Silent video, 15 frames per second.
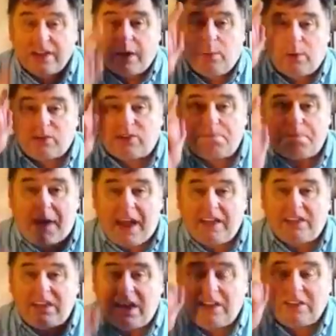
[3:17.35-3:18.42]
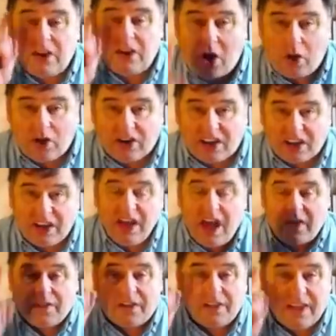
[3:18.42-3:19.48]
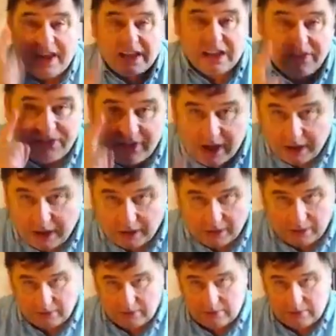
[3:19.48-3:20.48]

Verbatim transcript: They will spend eternity in the lake of fire.